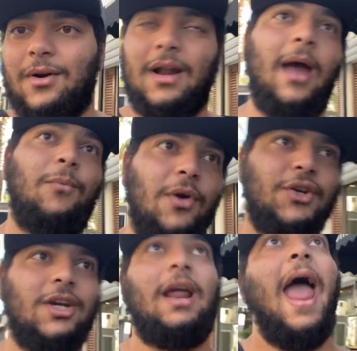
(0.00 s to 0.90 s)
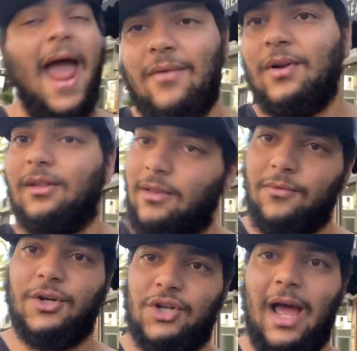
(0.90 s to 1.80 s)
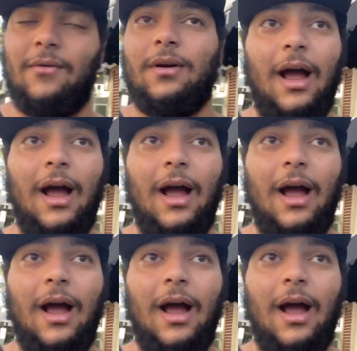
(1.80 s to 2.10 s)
and I appreciate every delivery driver.